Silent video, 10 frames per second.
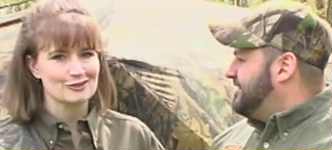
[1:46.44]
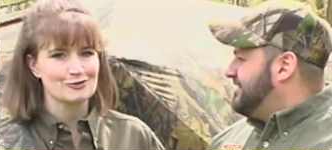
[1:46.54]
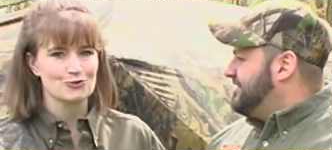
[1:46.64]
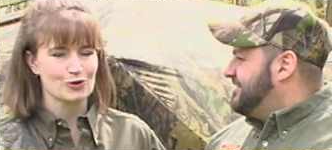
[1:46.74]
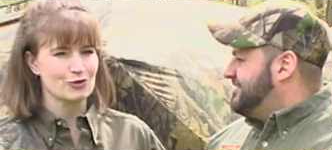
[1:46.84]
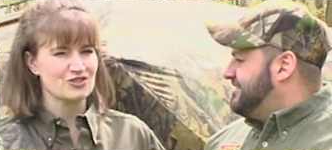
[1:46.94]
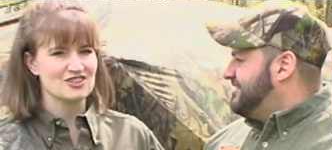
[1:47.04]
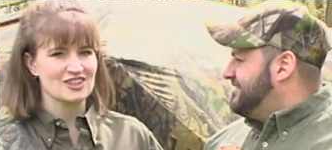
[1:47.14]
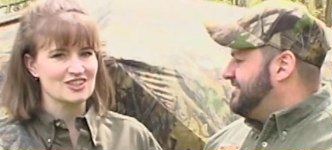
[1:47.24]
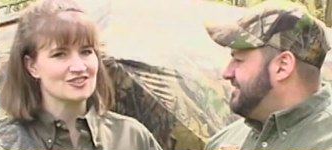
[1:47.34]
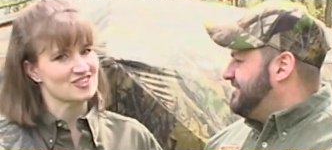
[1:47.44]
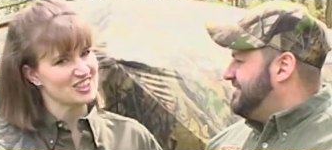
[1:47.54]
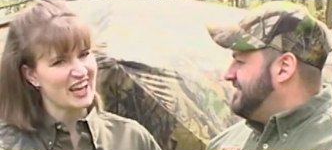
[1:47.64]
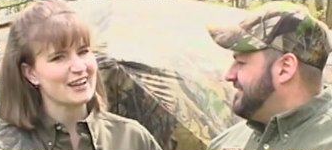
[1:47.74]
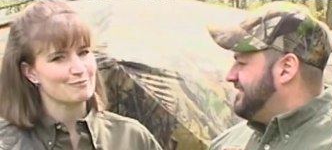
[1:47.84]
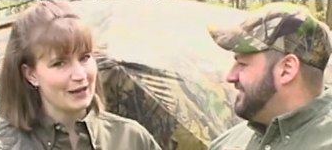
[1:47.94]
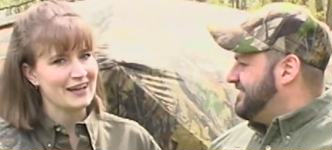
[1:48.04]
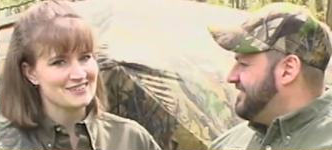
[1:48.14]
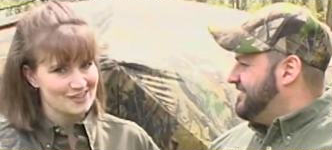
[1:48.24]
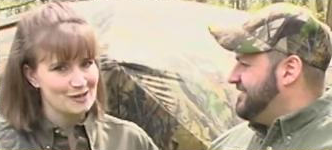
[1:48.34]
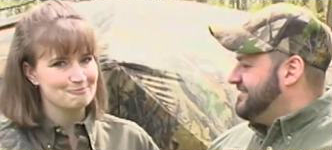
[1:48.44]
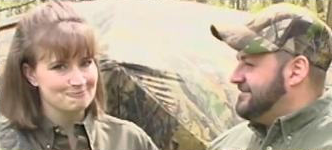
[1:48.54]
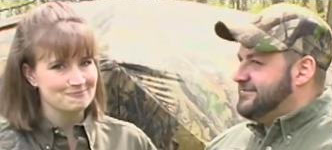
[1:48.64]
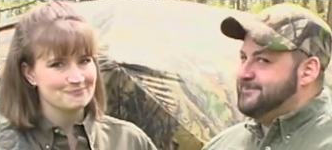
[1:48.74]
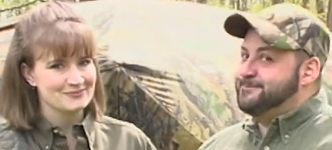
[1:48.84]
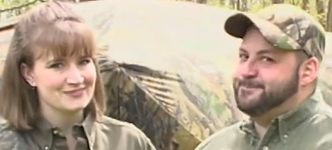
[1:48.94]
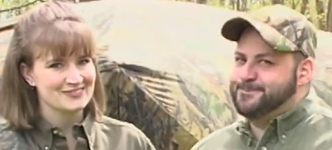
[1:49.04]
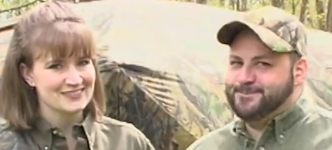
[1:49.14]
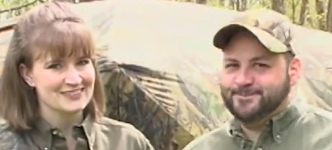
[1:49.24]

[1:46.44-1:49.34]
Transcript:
Speaker 1: It was one of those deer that you just can't pass up. Hmm.